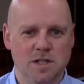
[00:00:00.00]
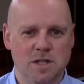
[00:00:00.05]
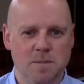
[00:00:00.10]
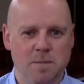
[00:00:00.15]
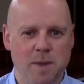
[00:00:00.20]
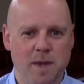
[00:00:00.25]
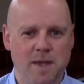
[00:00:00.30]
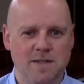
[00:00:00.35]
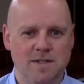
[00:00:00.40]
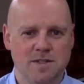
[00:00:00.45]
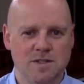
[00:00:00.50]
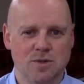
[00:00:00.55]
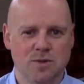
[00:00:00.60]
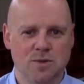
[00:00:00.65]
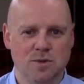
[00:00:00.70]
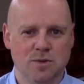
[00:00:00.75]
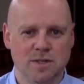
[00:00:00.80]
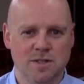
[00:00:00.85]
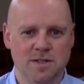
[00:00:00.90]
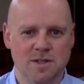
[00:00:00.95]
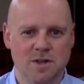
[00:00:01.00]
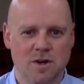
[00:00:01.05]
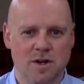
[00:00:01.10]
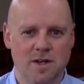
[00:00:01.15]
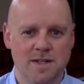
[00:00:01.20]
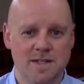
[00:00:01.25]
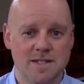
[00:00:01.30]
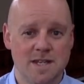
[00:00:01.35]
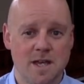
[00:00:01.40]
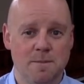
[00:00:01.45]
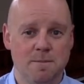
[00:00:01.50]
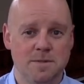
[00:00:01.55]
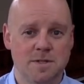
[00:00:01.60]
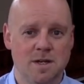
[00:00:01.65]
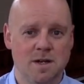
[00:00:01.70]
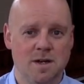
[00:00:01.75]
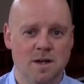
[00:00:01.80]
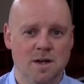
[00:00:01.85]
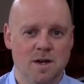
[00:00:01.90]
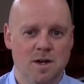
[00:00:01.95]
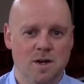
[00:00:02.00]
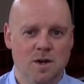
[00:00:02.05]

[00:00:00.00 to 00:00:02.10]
the best tool is not a scepter